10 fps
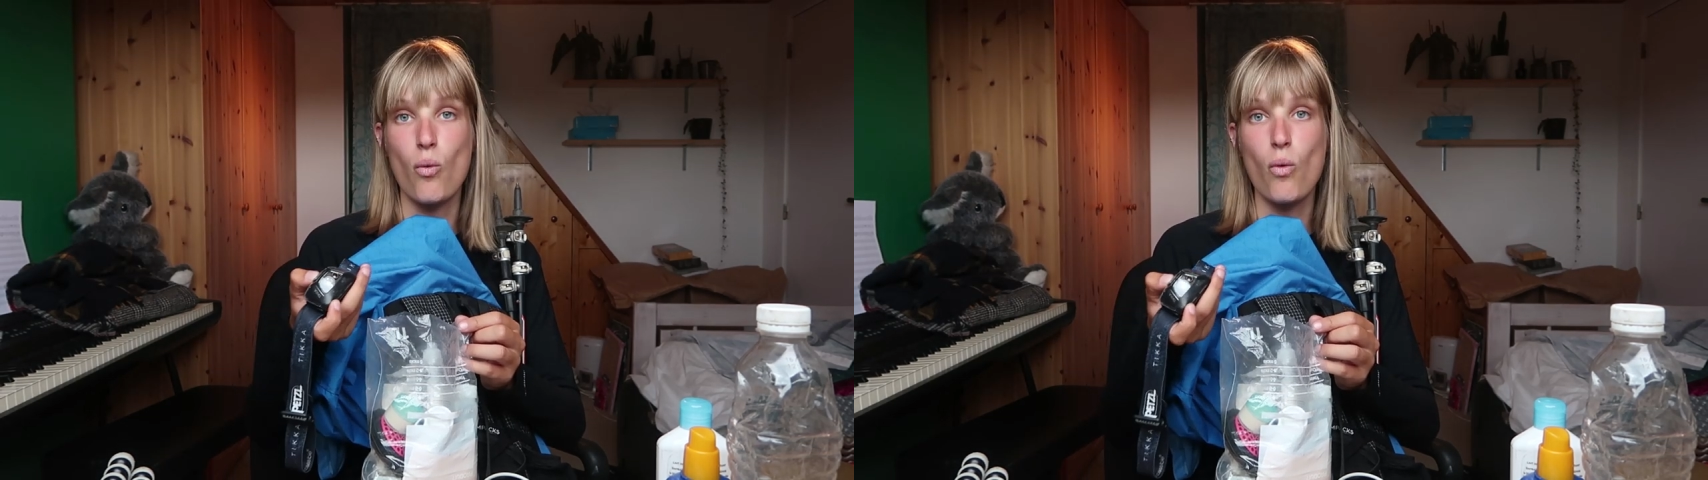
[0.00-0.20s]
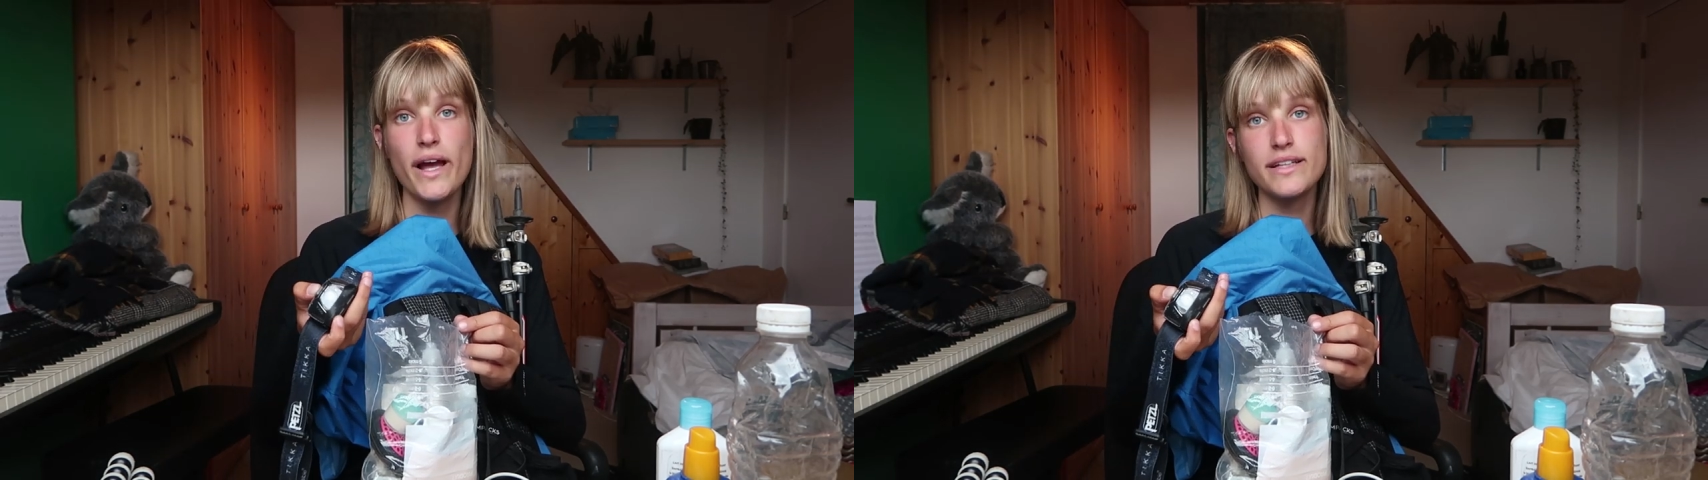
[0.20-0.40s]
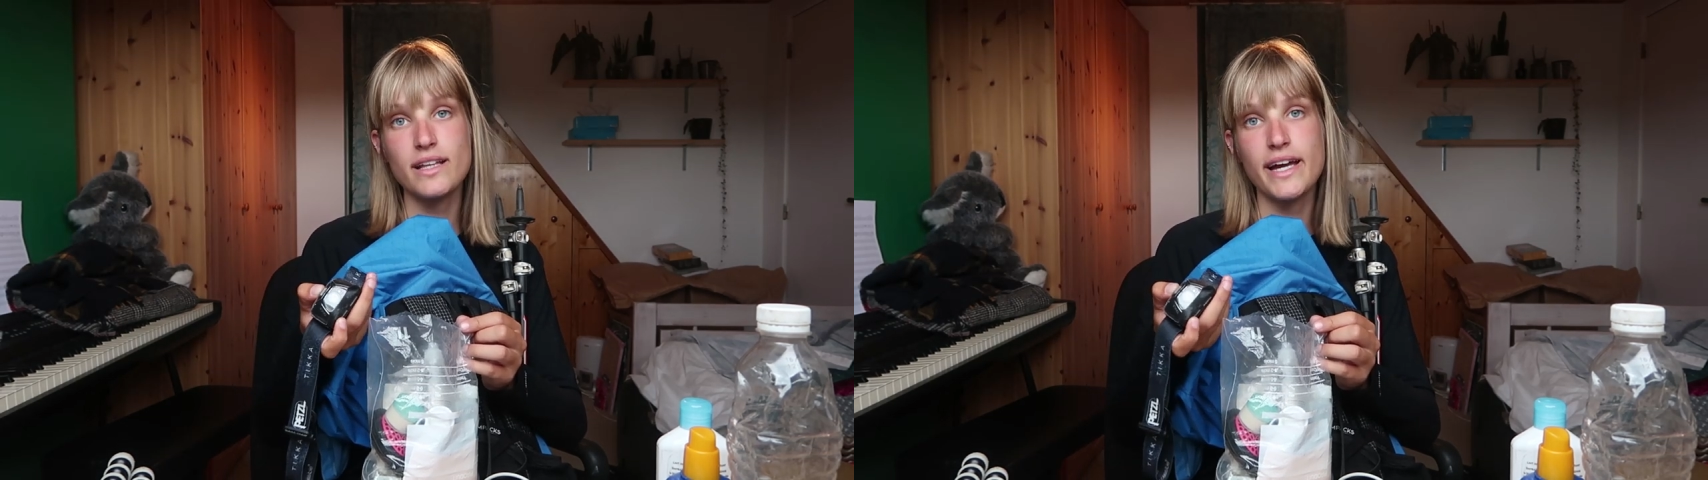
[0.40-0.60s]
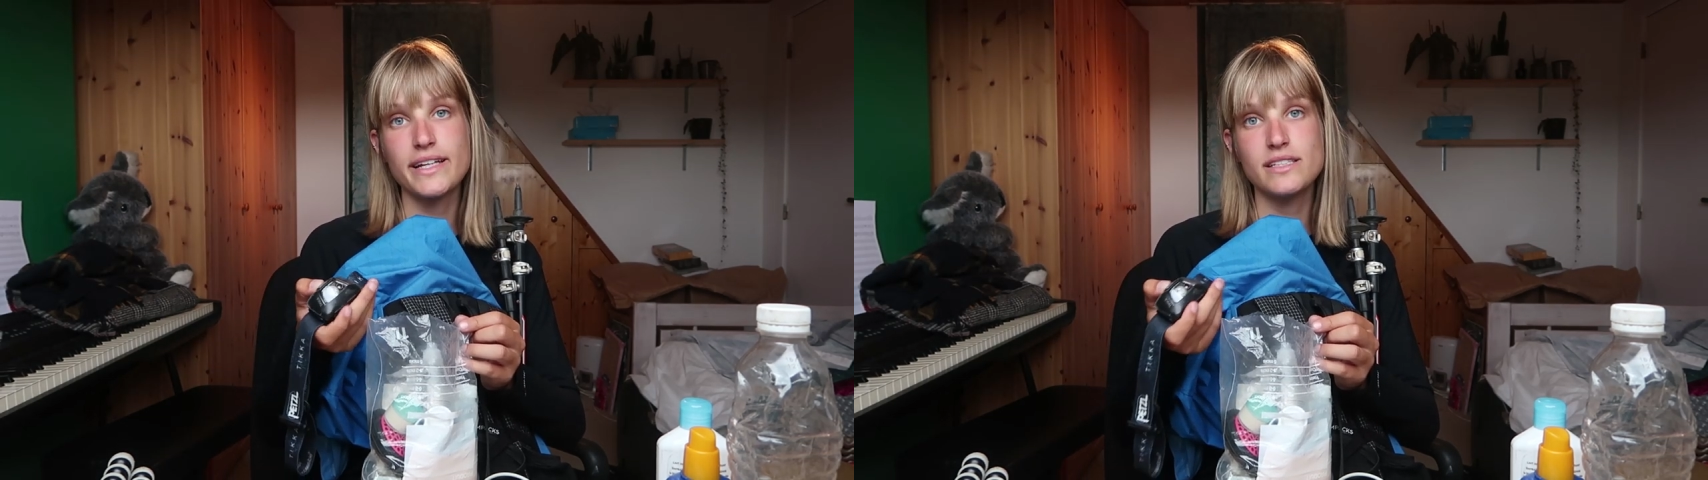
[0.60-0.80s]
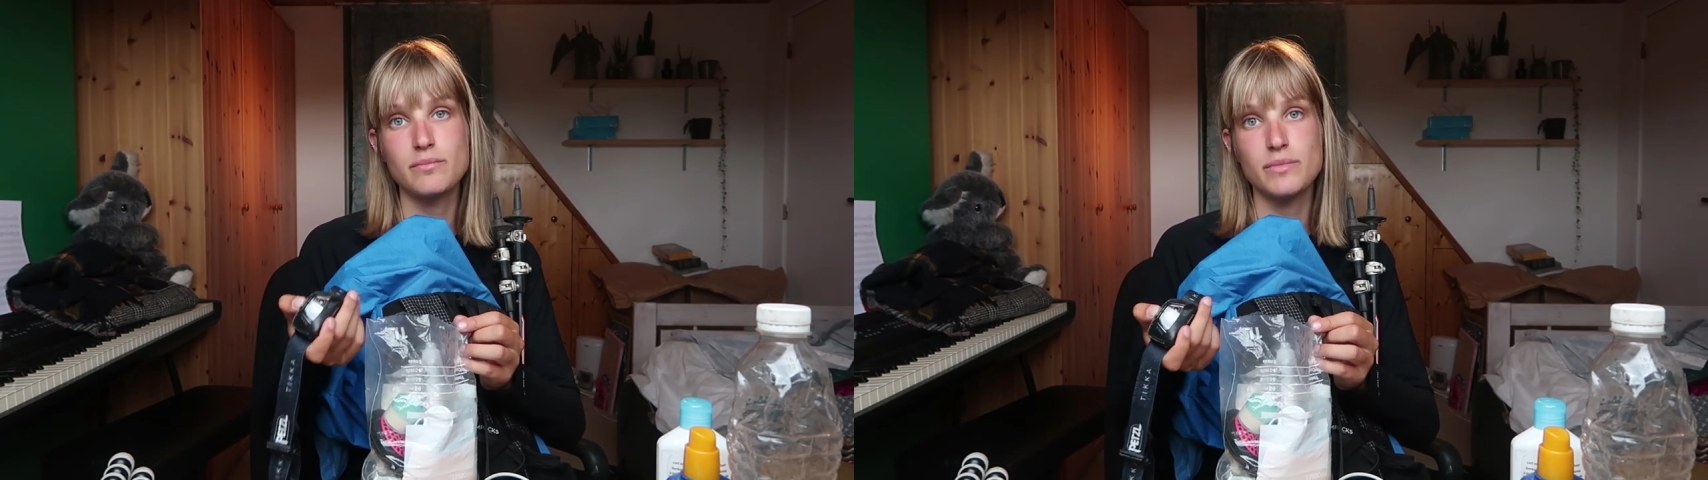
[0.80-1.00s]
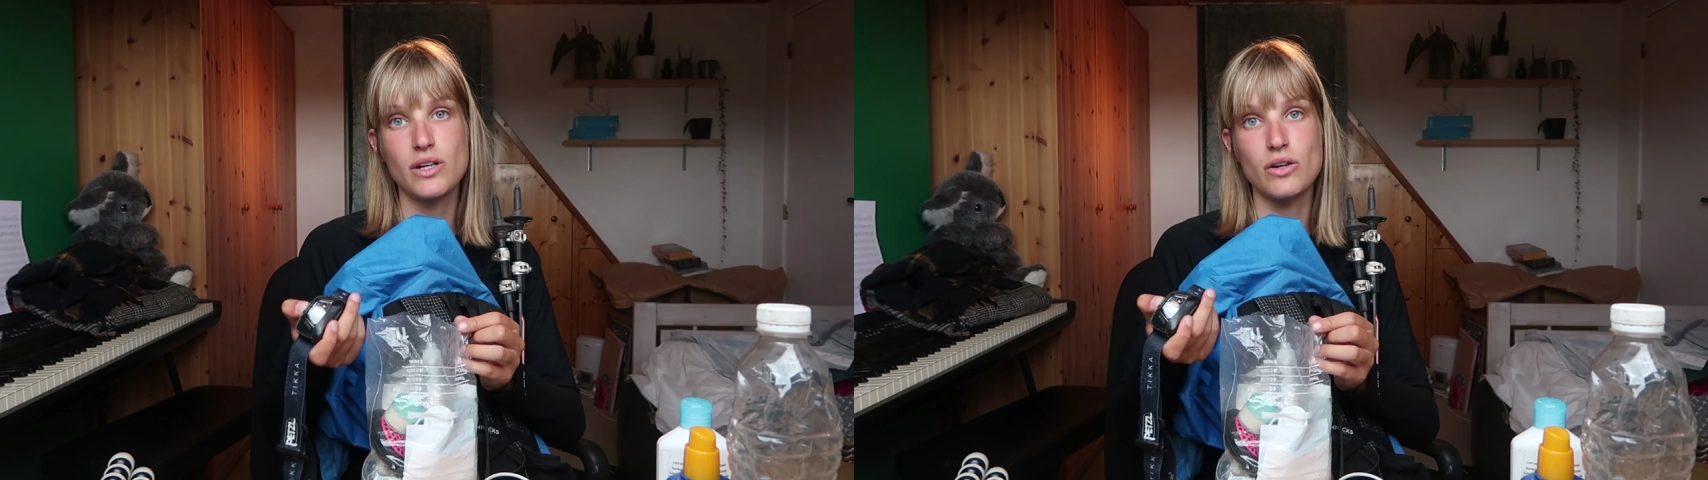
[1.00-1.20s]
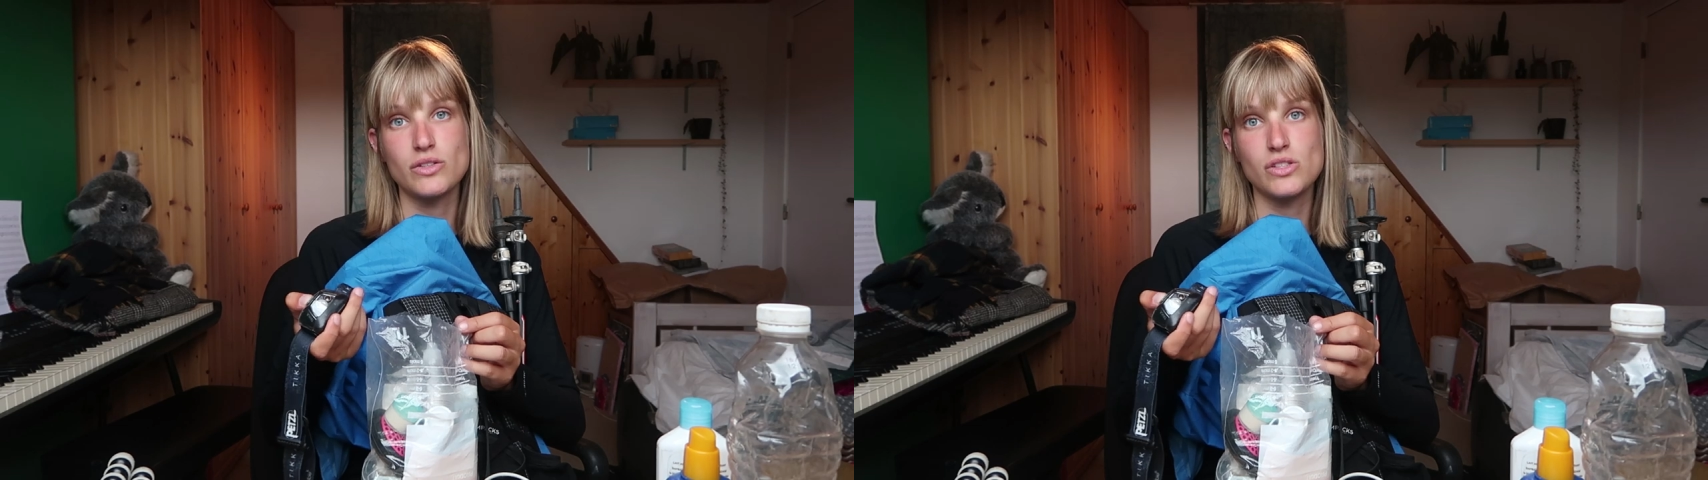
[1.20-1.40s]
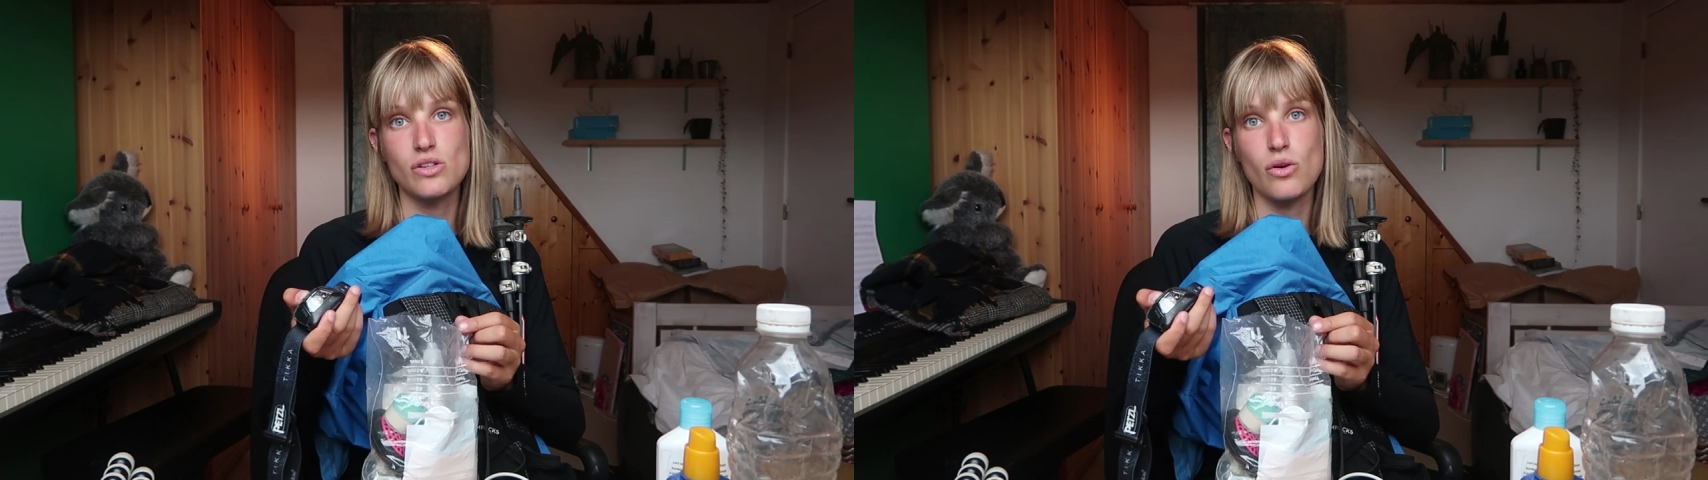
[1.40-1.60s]
white light but
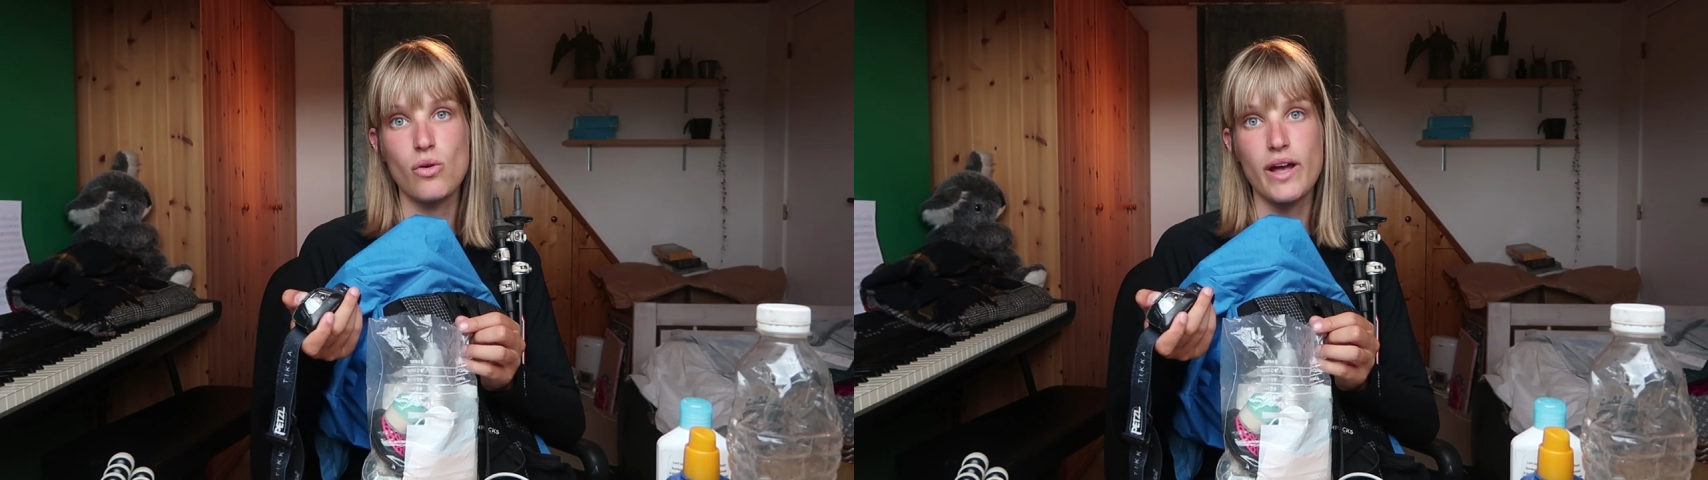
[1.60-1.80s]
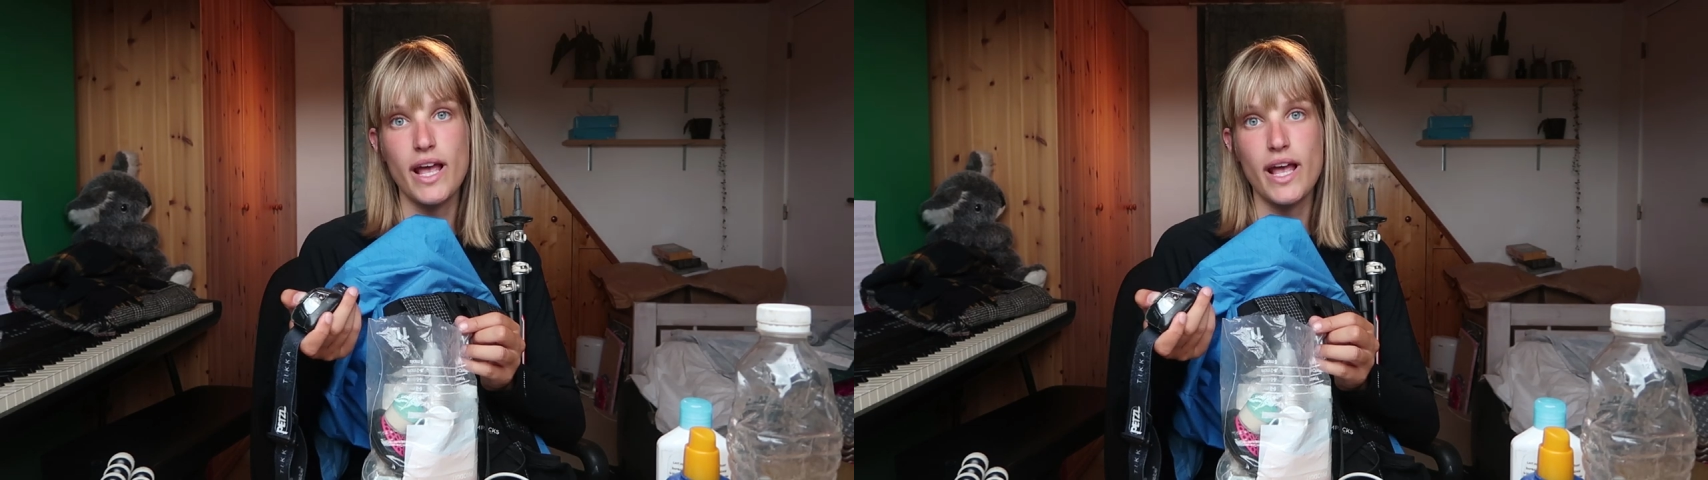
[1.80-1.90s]
also